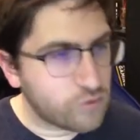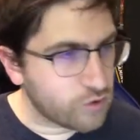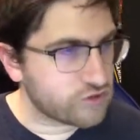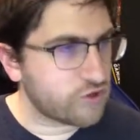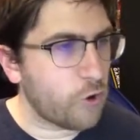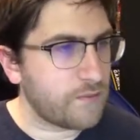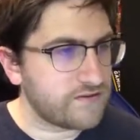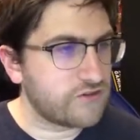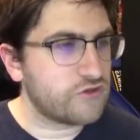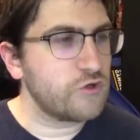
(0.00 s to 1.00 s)
doors open,
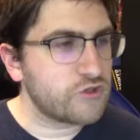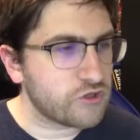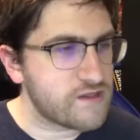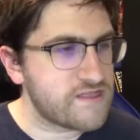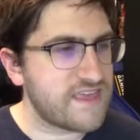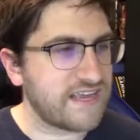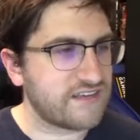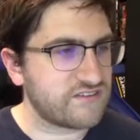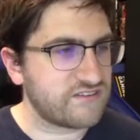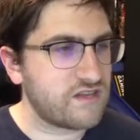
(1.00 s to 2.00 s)
to do certain
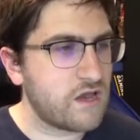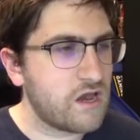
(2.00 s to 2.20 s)
things.